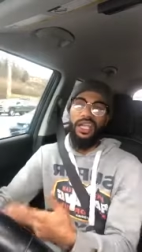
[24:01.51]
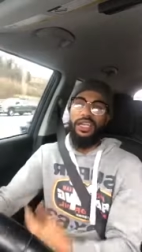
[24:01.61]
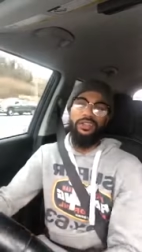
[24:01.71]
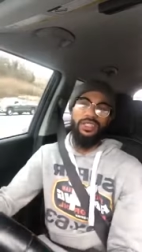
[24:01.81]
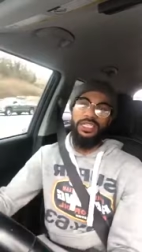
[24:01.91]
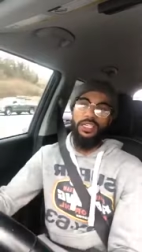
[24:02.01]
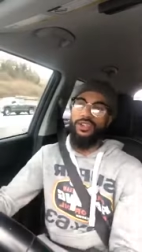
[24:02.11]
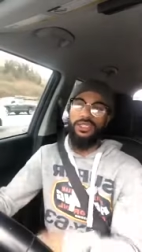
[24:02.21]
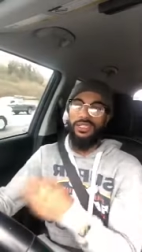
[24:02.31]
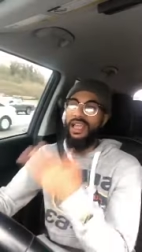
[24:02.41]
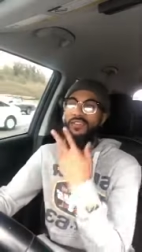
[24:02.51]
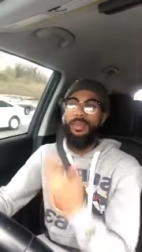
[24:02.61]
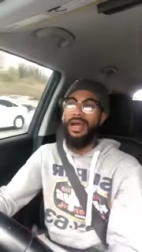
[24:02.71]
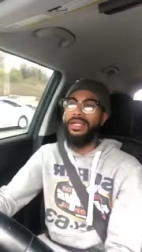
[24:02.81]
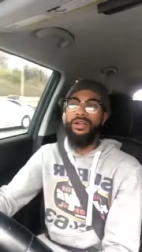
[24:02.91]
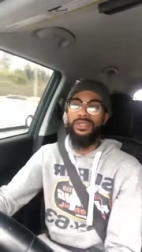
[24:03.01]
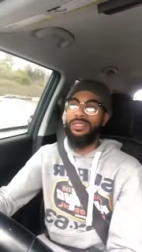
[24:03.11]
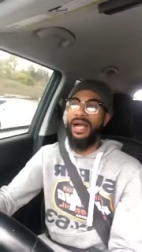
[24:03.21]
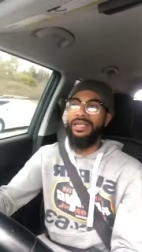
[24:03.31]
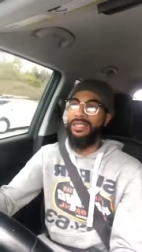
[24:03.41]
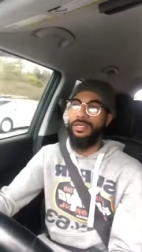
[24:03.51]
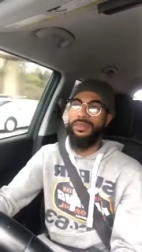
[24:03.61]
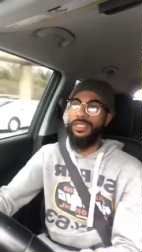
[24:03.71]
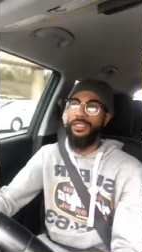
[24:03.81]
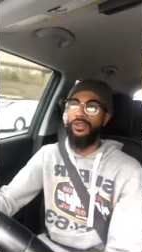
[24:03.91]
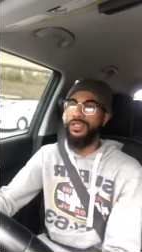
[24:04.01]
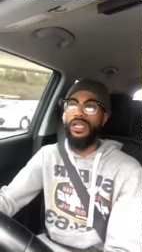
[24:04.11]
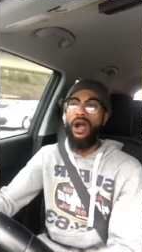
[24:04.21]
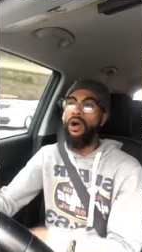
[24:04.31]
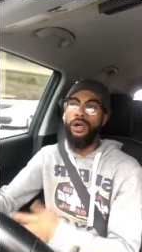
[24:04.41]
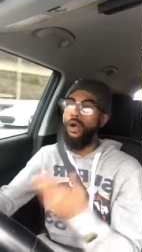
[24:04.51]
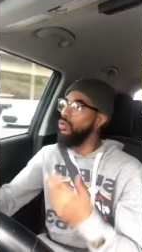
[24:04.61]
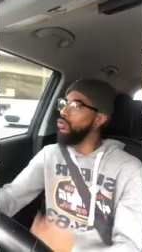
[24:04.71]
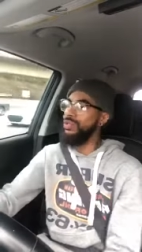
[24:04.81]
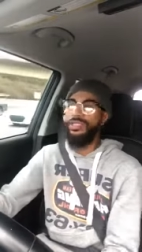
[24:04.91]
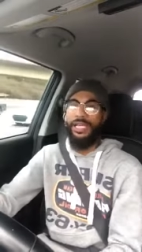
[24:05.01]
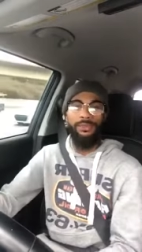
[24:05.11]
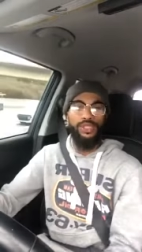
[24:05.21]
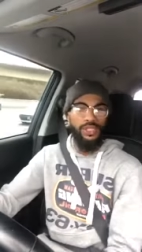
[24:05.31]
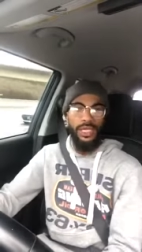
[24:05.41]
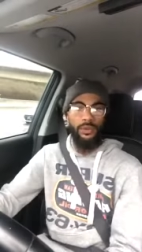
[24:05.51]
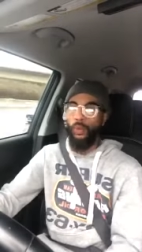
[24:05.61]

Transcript: inner secrets is everybody else's goddamn secrets. Y'all all going through the same shit.